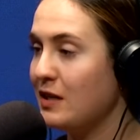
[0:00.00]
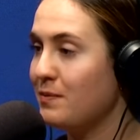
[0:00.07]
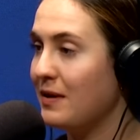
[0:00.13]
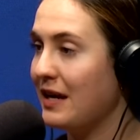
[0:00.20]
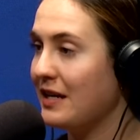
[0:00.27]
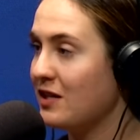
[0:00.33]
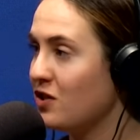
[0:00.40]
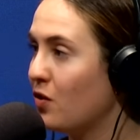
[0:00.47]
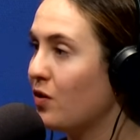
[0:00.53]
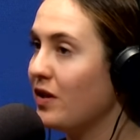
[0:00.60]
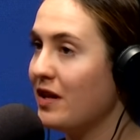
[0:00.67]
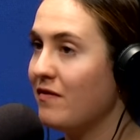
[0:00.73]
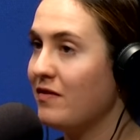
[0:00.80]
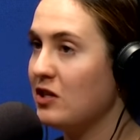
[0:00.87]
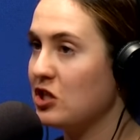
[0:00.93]
but I could totally
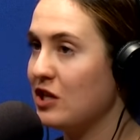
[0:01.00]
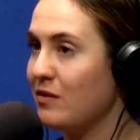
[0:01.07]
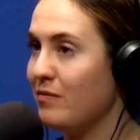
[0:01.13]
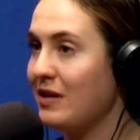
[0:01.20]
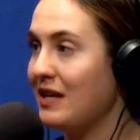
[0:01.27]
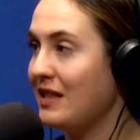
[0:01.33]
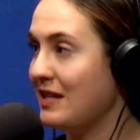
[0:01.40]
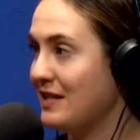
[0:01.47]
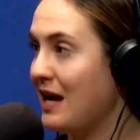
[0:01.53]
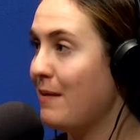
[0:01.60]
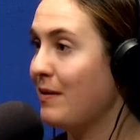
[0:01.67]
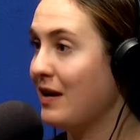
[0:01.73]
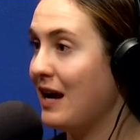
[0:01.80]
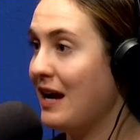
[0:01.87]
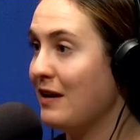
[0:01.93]
envision him being the type of
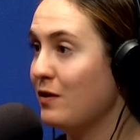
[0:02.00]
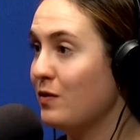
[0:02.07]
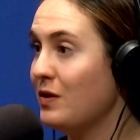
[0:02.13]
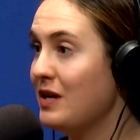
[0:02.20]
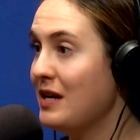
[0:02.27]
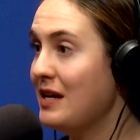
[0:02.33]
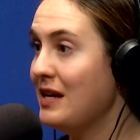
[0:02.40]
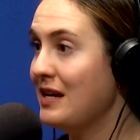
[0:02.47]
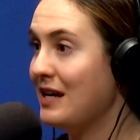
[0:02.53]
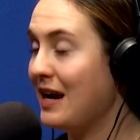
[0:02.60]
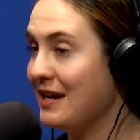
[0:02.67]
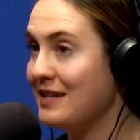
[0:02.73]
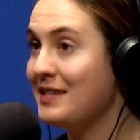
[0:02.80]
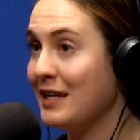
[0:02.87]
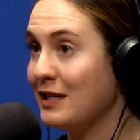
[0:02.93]
guy who kind of says